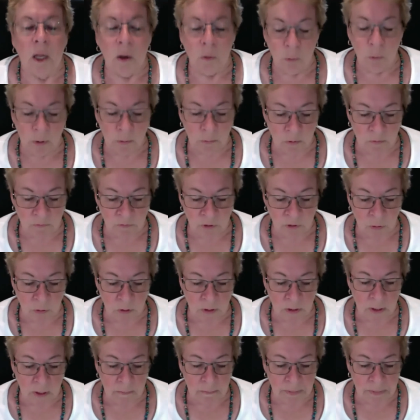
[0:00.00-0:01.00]
We will vote
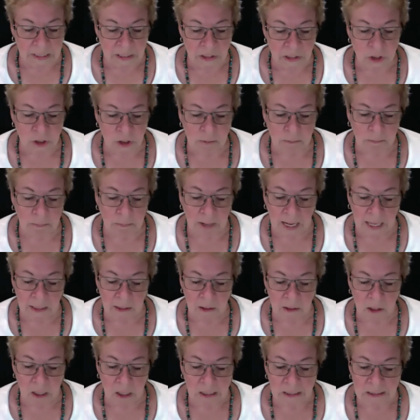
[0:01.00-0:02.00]
on the budget,
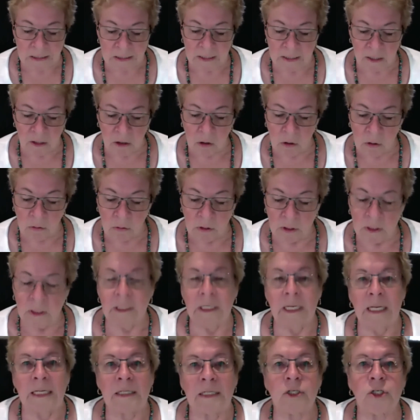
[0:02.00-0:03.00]
bylaws, and hold
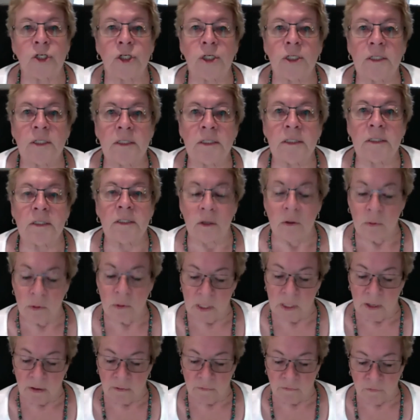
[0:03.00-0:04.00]
elections. So
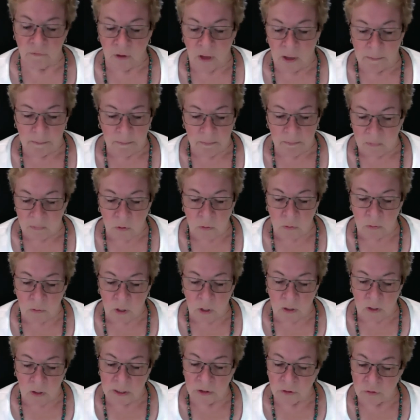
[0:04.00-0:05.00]
if you
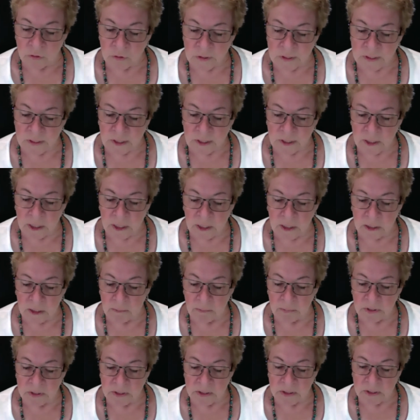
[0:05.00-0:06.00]
are interested in a
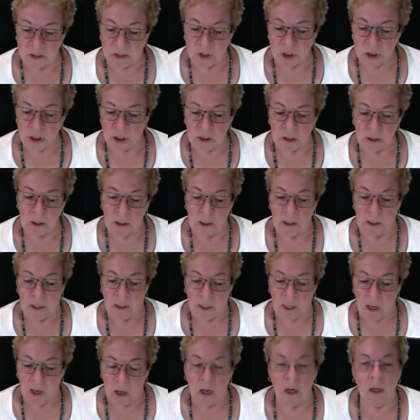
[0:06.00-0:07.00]
position
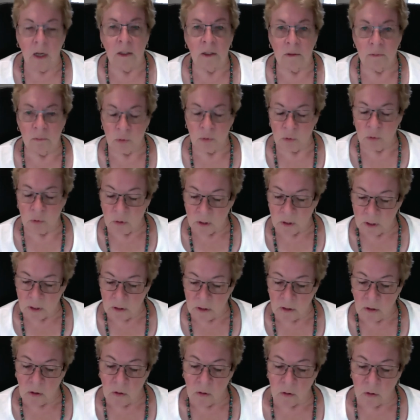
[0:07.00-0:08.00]
on the board
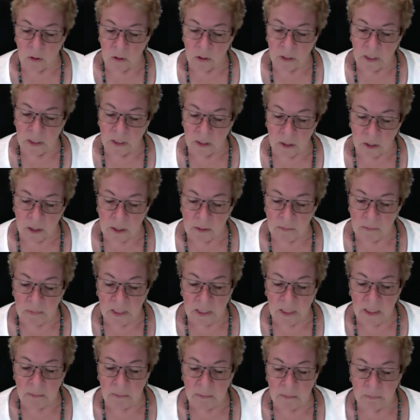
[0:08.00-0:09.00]
or in a
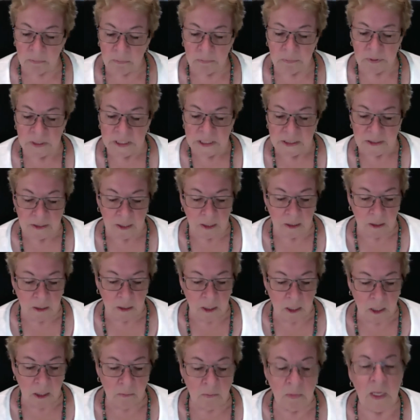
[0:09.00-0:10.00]
committee, please send an
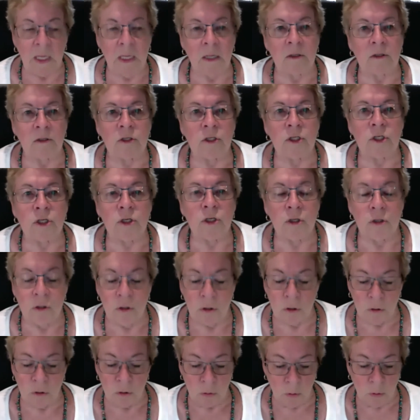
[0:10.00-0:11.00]
email
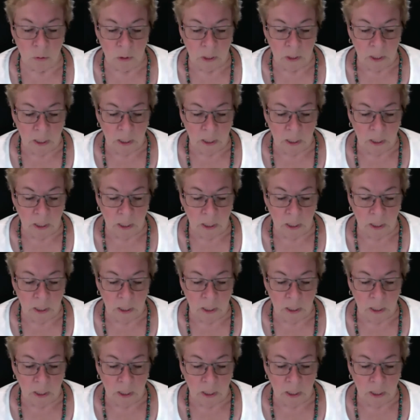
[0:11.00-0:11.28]
to